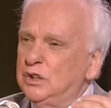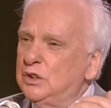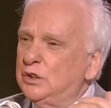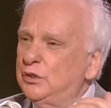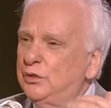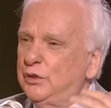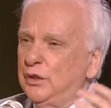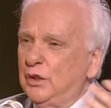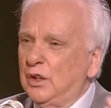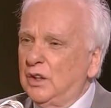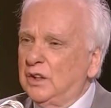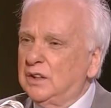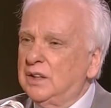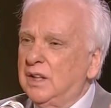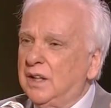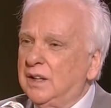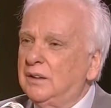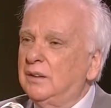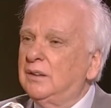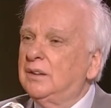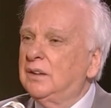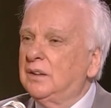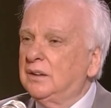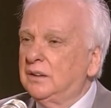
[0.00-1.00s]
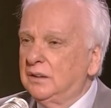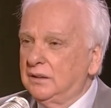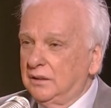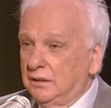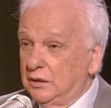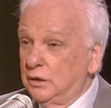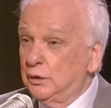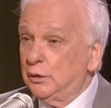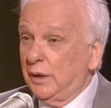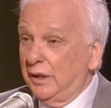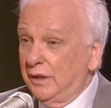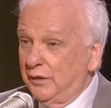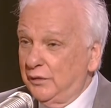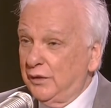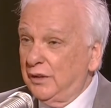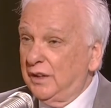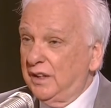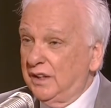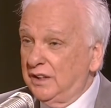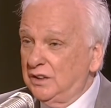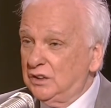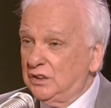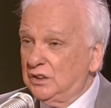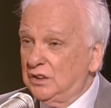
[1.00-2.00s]
She's furious. And you ready for
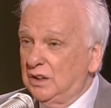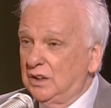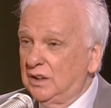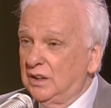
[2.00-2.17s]
this?